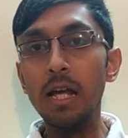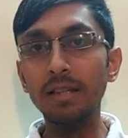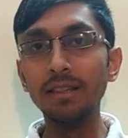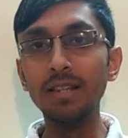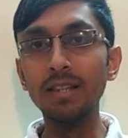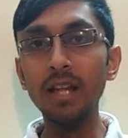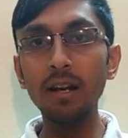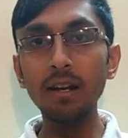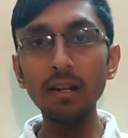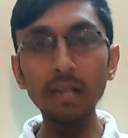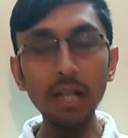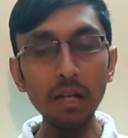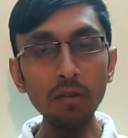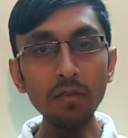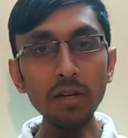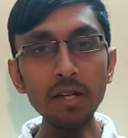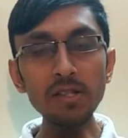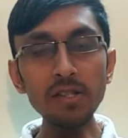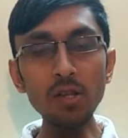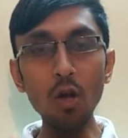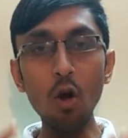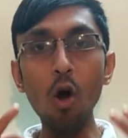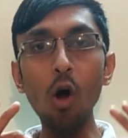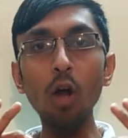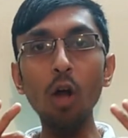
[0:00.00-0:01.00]
The
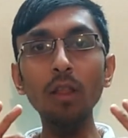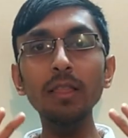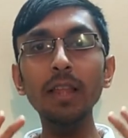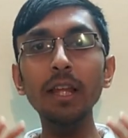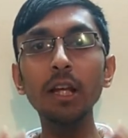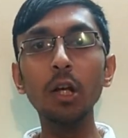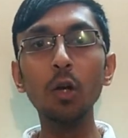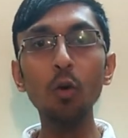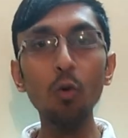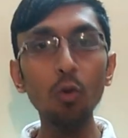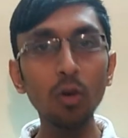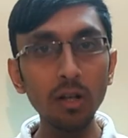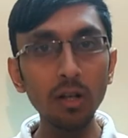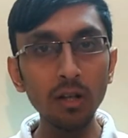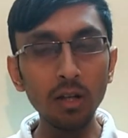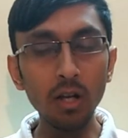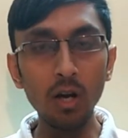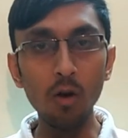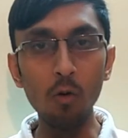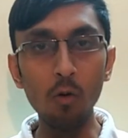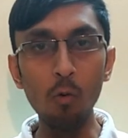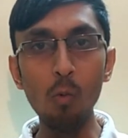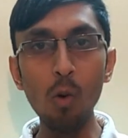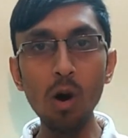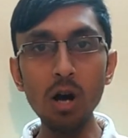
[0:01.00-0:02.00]
relevance on the Google
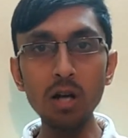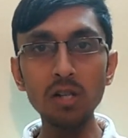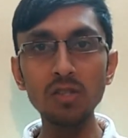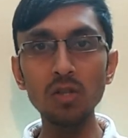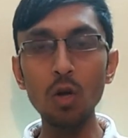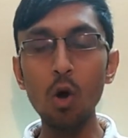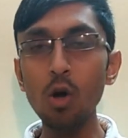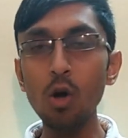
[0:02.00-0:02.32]
works